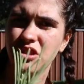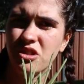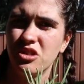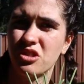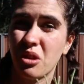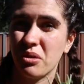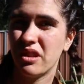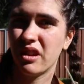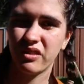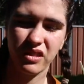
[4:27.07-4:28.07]
So just go
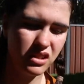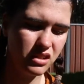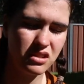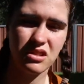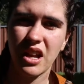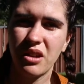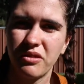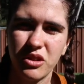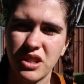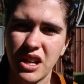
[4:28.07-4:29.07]
in there every day, a
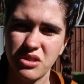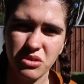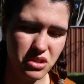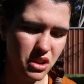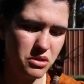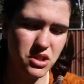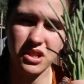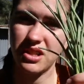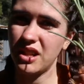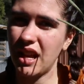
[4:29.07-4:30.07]
few days or so, and
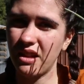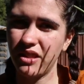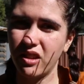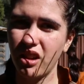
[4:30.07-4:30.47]
just see how they're